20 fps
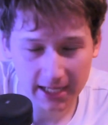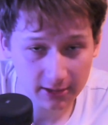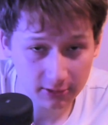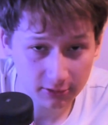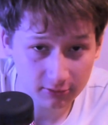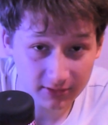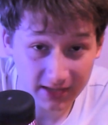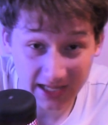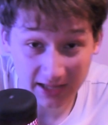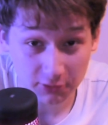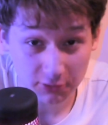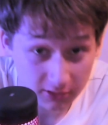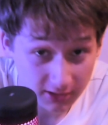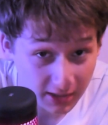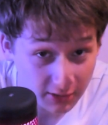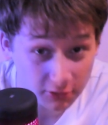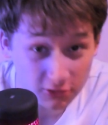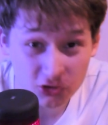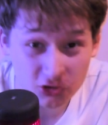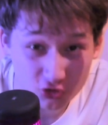
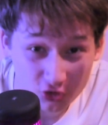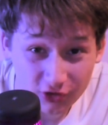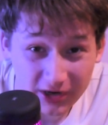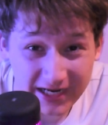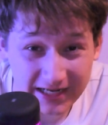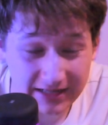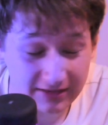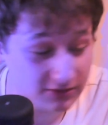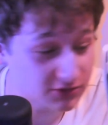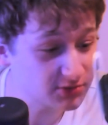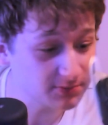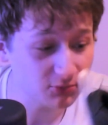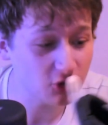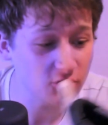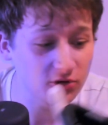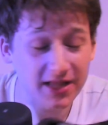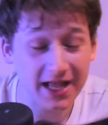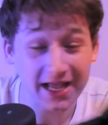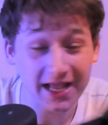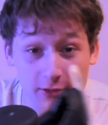That's a great, bro.
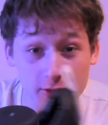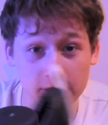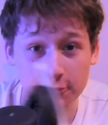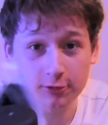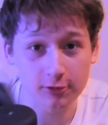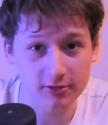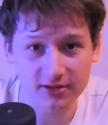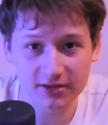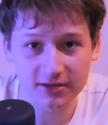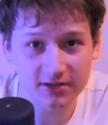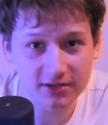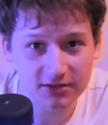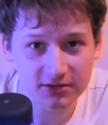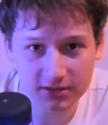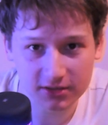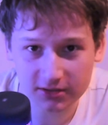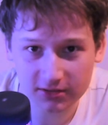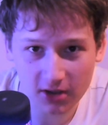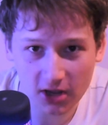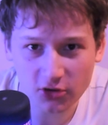That is.
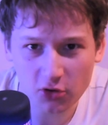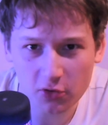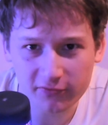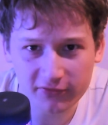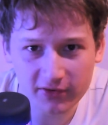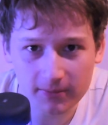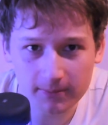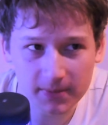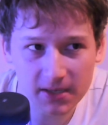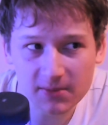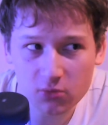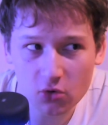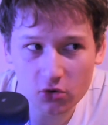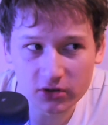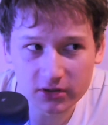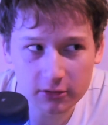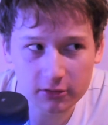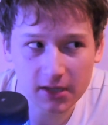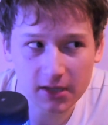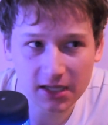I don't think people
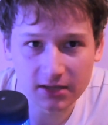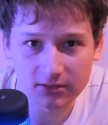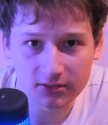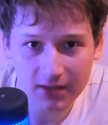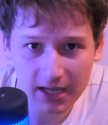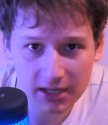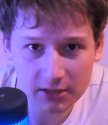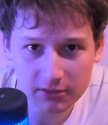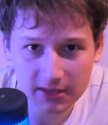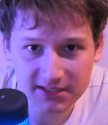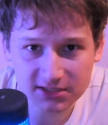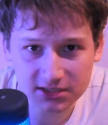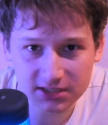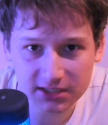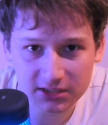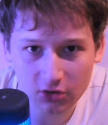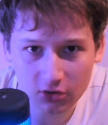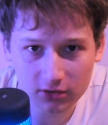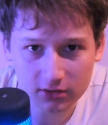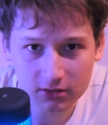understand that is actually
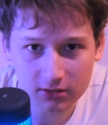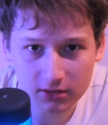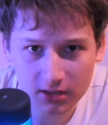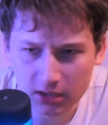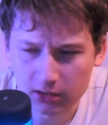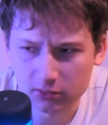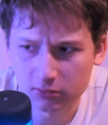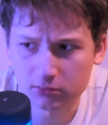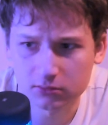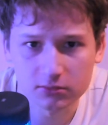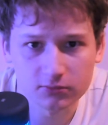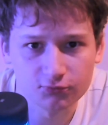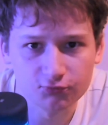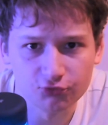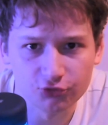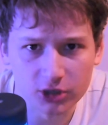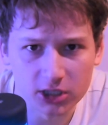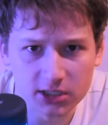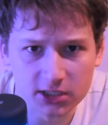like really